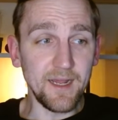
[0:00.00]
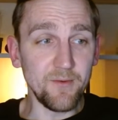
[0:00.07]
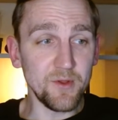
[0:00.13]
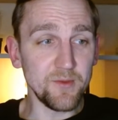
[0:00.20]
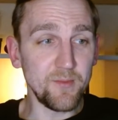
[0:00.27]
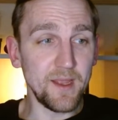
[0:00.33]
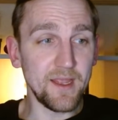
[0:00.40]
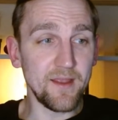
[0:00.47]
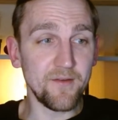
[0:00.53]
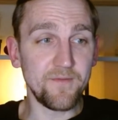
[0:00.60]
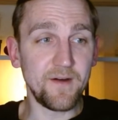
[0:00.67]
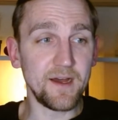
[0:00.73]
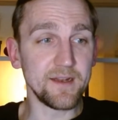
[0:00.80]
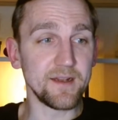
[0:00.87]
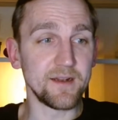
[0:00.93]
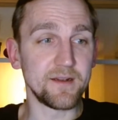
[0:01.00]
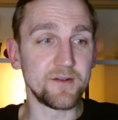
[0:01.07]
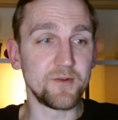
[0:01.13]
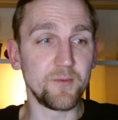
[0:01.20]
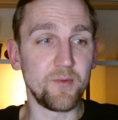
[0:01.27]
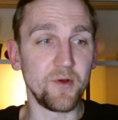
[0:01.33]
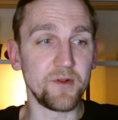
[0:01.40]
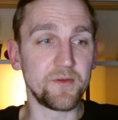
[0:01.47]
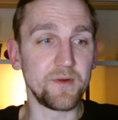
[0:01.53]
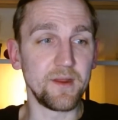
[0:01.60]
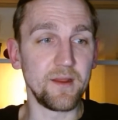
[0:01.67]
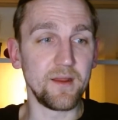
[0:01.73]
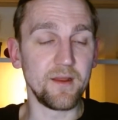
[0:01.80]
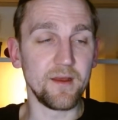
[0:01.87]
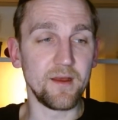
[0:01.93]
I was making fun that
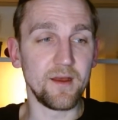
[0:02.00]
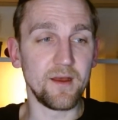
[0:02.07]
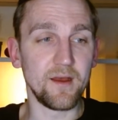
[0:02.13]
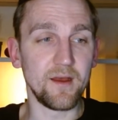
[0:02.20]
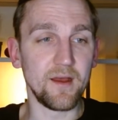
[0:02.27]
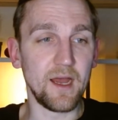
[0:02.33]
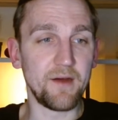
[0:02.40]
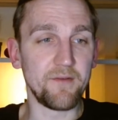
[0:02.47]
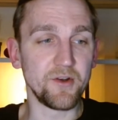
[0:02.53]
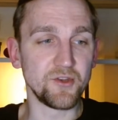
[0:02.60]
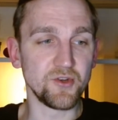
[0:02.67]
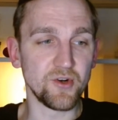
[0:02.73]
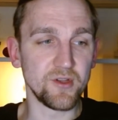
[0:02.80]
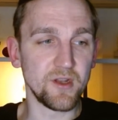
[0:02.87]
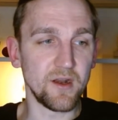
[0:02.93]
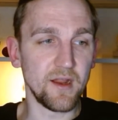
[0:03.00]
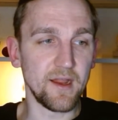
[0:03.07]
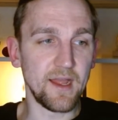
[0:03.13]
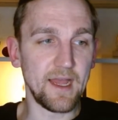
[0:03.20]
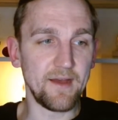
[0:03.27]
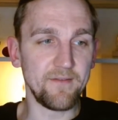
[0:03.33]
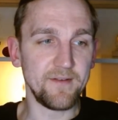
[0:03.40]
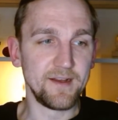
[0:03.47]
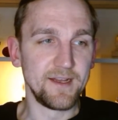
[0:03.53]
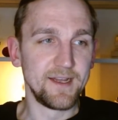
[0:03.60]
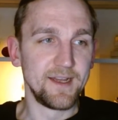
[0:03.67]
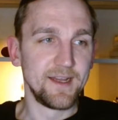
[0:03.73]
2.3 average order I have,